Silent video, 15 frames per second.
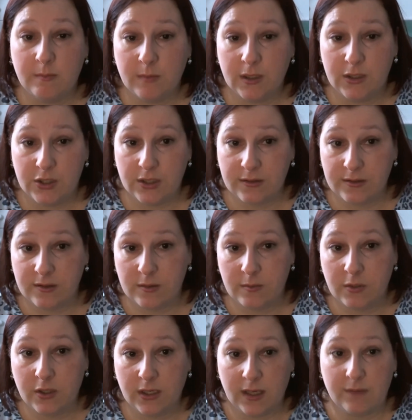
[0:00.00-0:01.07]
adjust them,
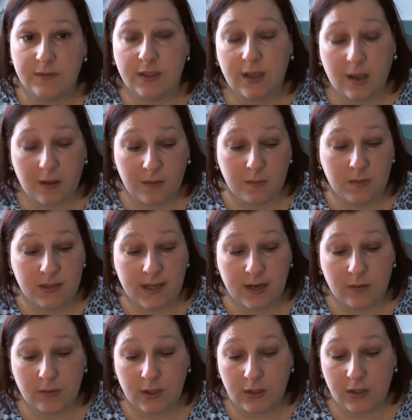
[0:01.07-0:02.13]
you're going to have to cut them
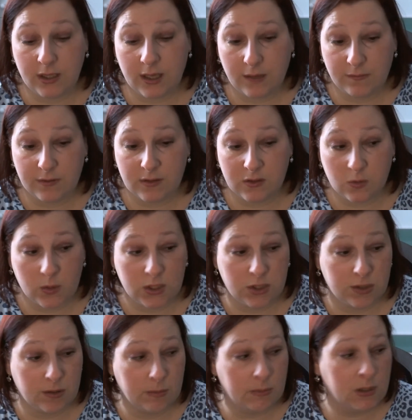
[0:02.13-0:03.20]
down, and you're going to have to squish
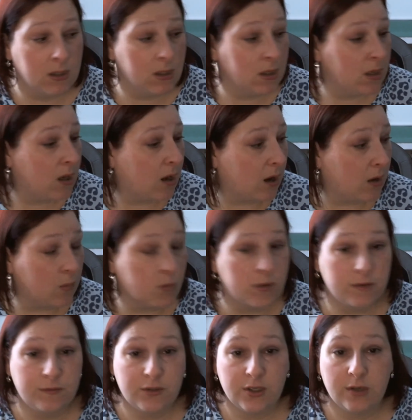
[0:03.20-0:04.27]
them. I would
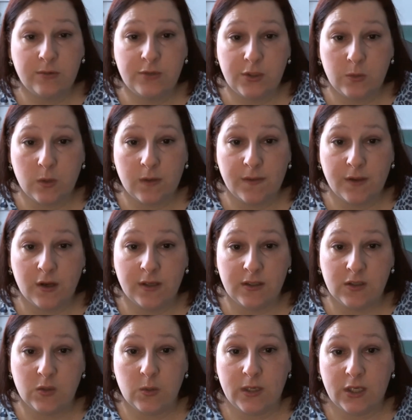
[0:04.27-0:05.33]
have showed you one that I'd
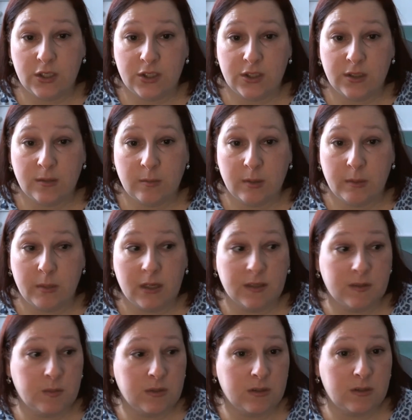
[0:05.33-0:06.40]
squished, but my
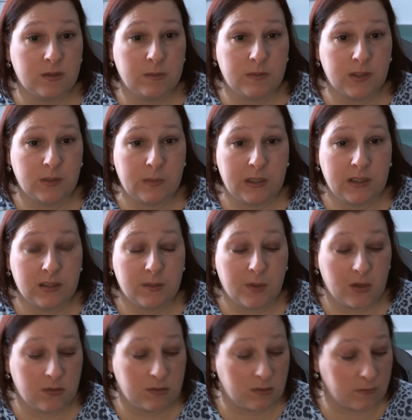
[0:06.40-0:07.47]
husband's just been to the
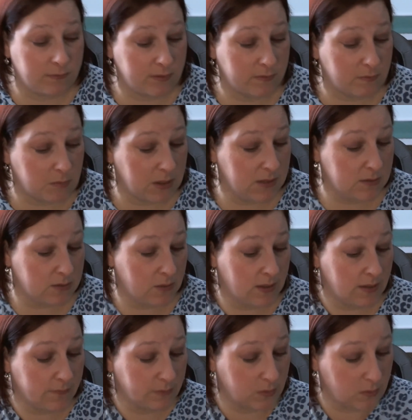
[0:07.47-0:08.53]
post office for me, so I
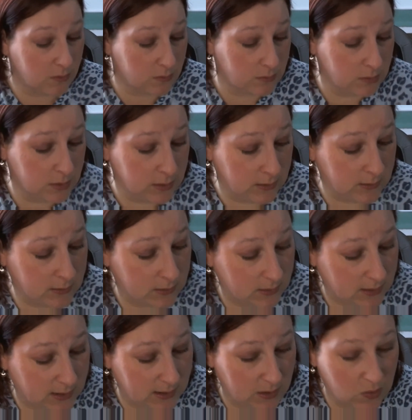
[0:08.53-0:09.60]
haven't got
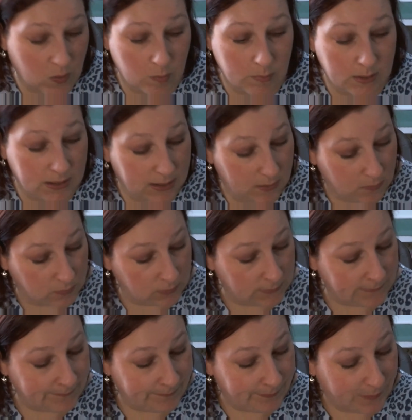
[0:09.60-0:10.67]
any on me now.
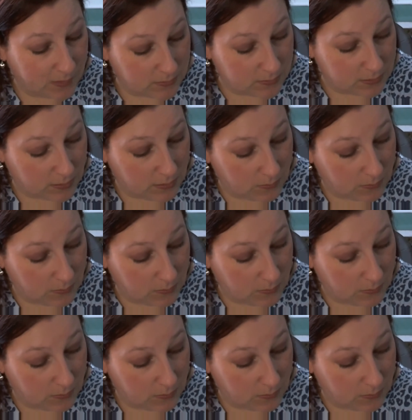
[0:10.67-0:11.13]
So